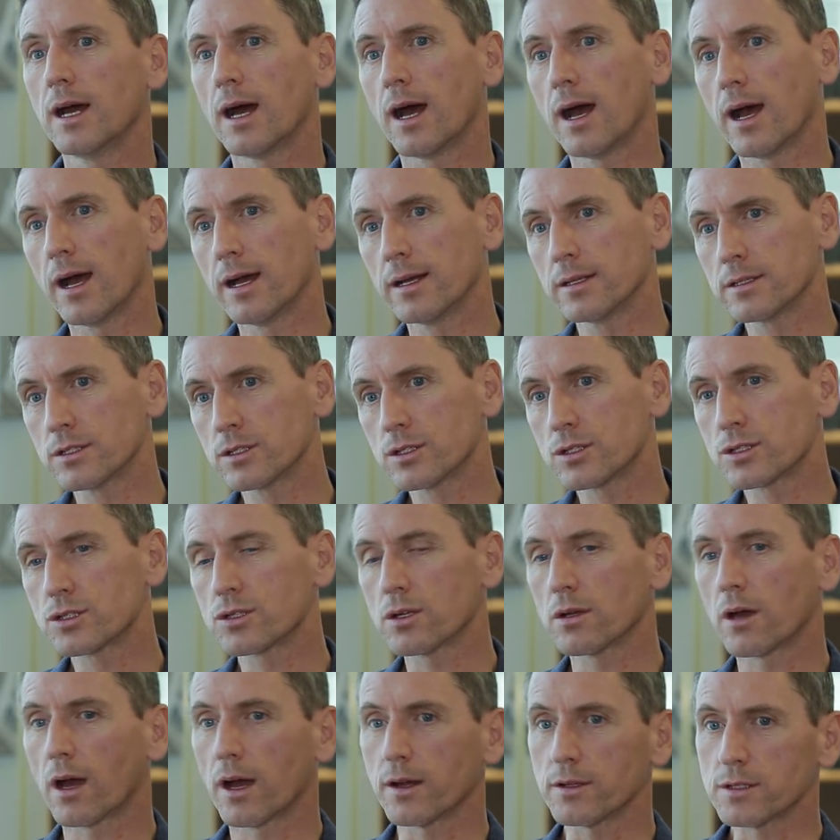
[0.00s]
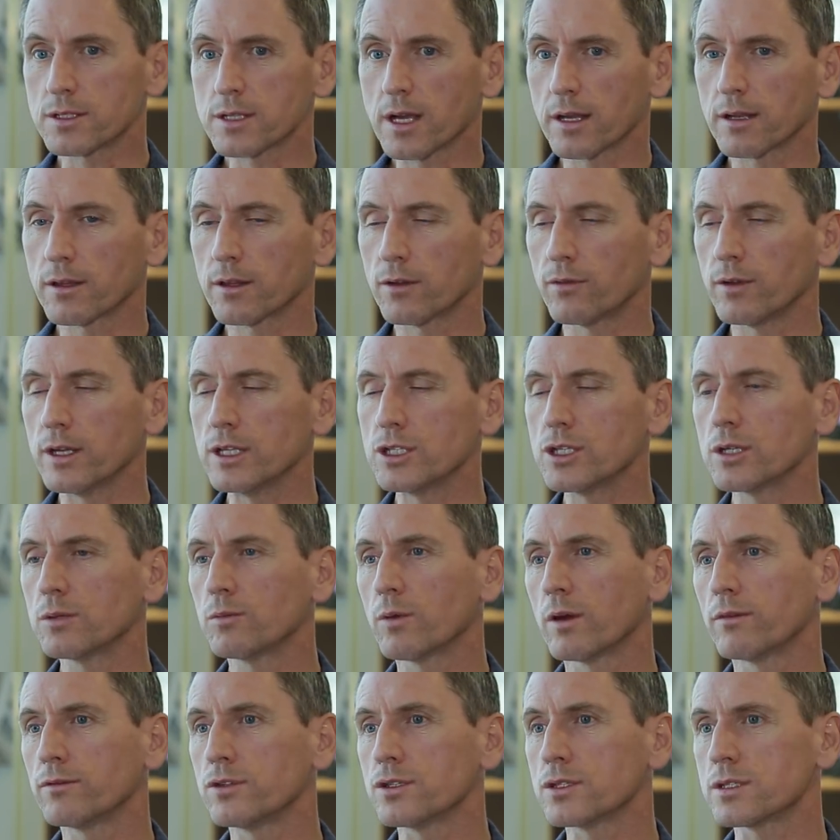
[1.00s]
And outside of the region,
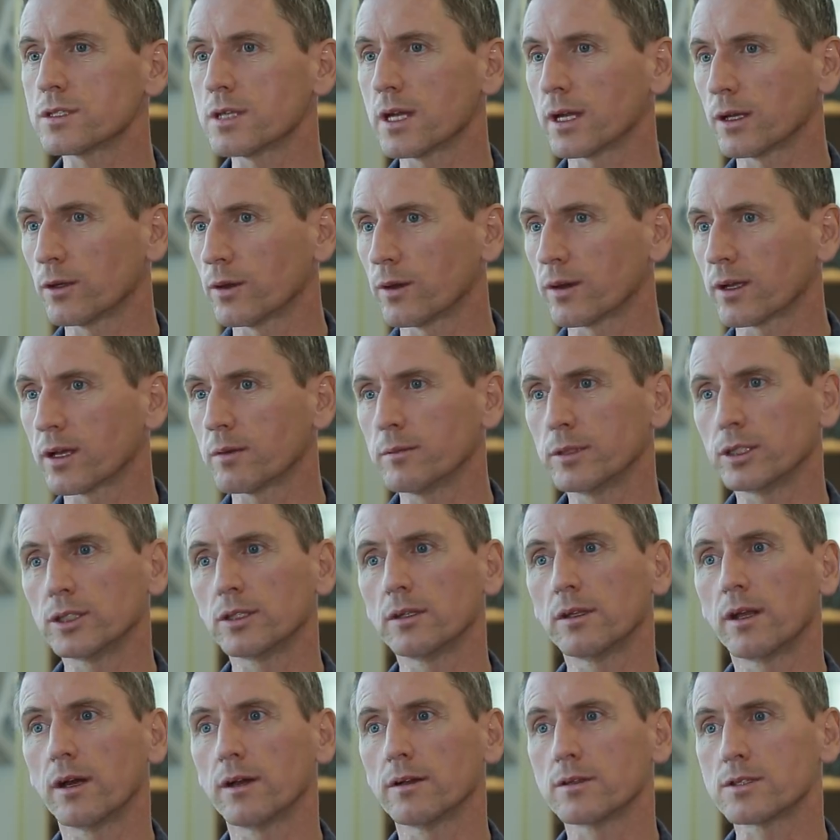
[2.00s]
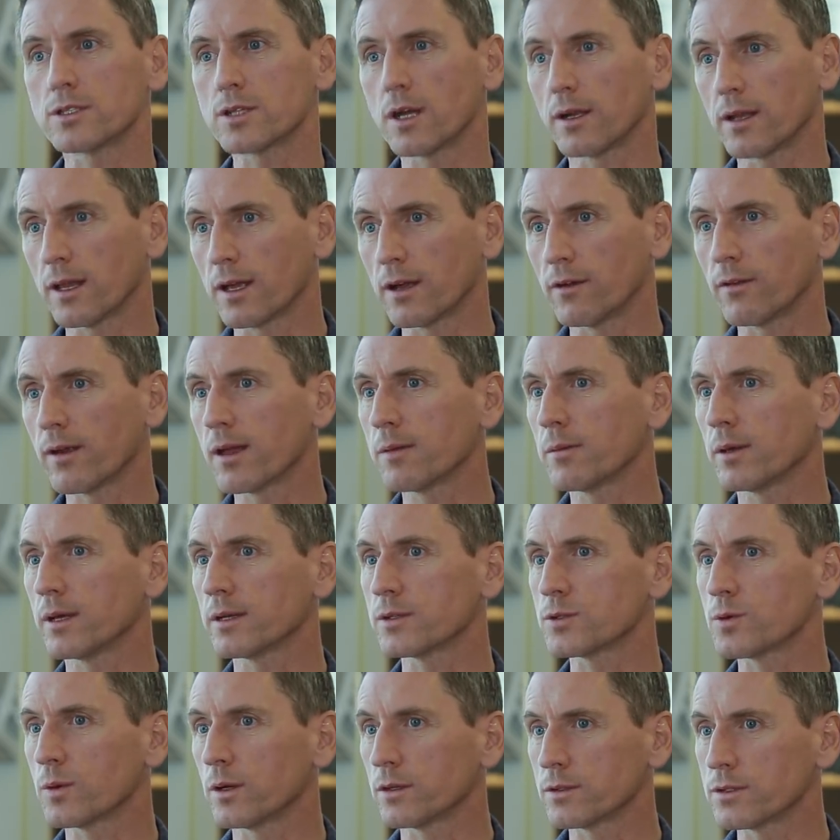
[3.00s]
we've just taken on a commission now in Saudi Arabia
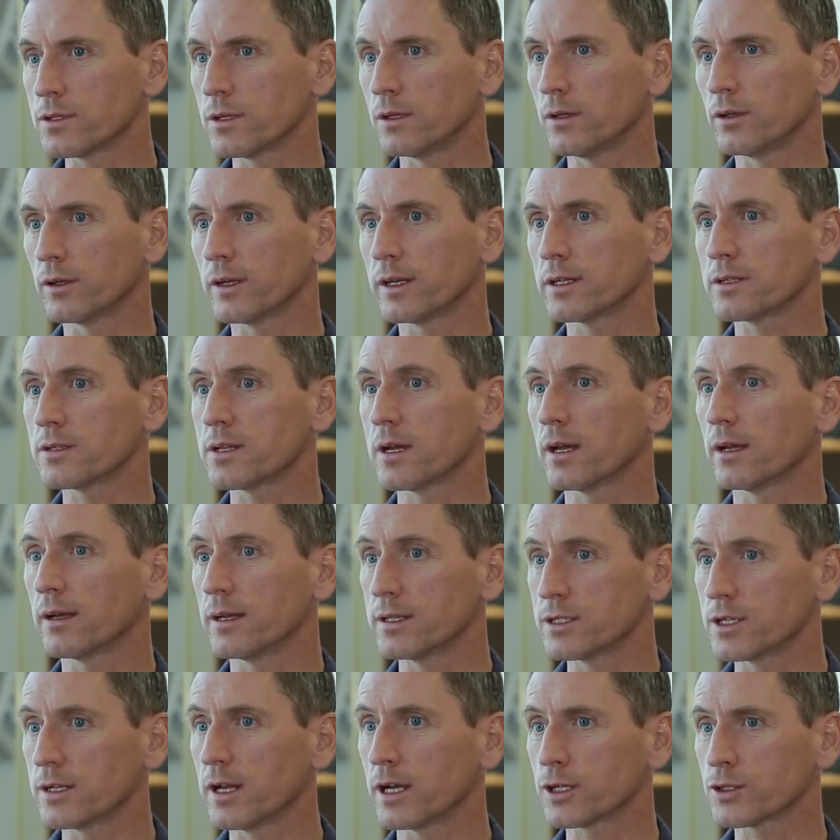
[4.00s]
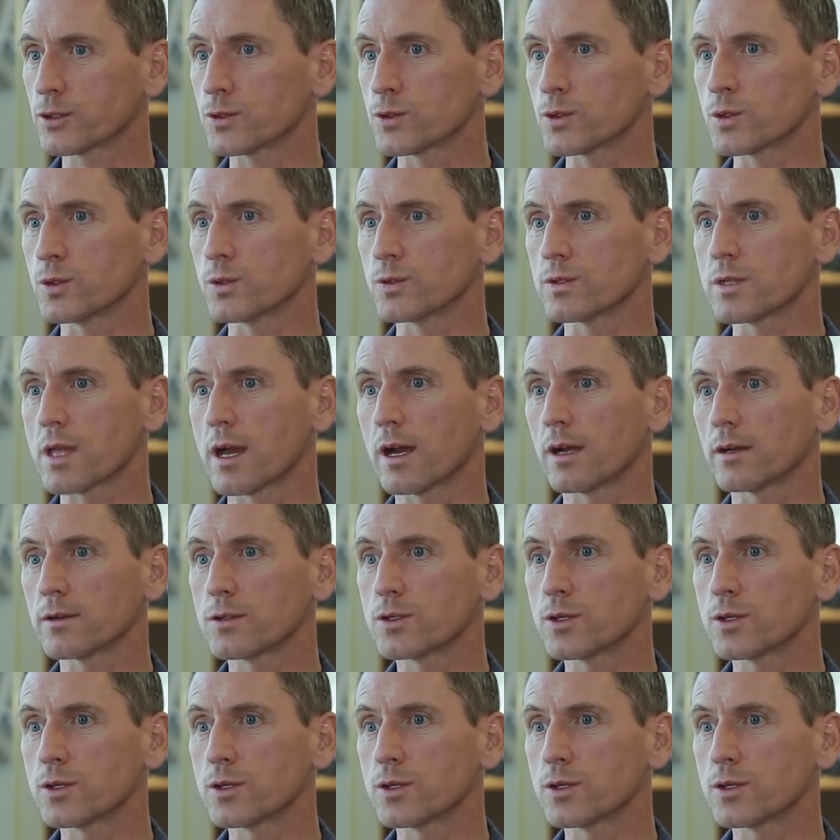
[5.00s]
as well to look at the international schools there.